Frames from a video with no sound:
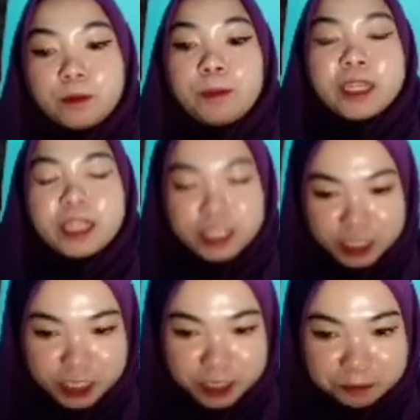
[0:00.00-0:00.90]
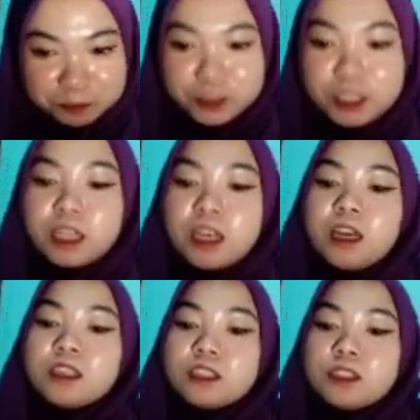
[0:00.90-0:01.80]
manager.
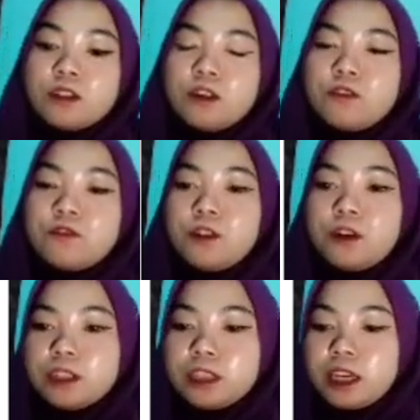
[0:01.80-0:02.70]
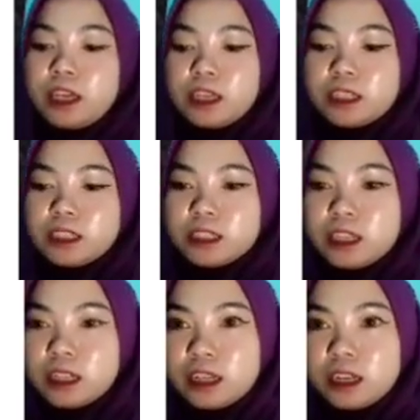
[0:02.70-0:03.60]
So for this
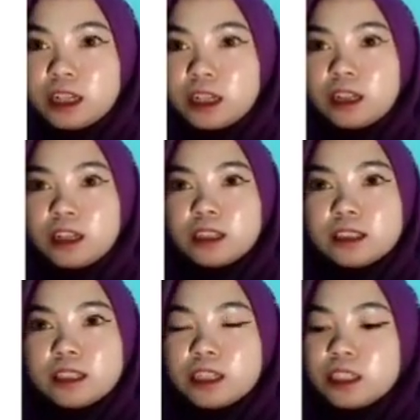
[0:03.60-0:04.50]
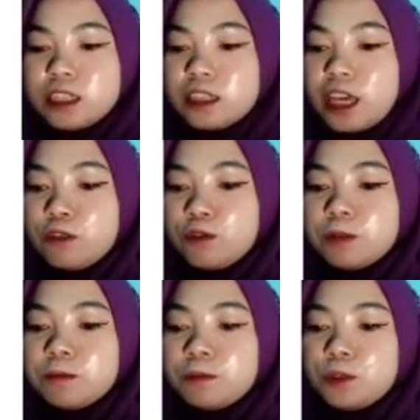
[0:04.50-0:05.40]
section, I
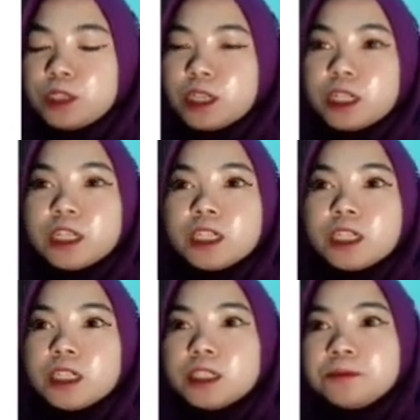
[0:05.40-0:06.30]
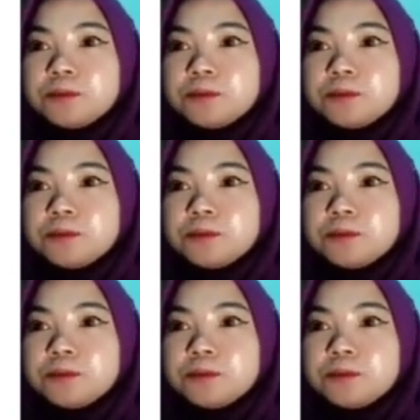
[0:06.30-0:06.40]
will put a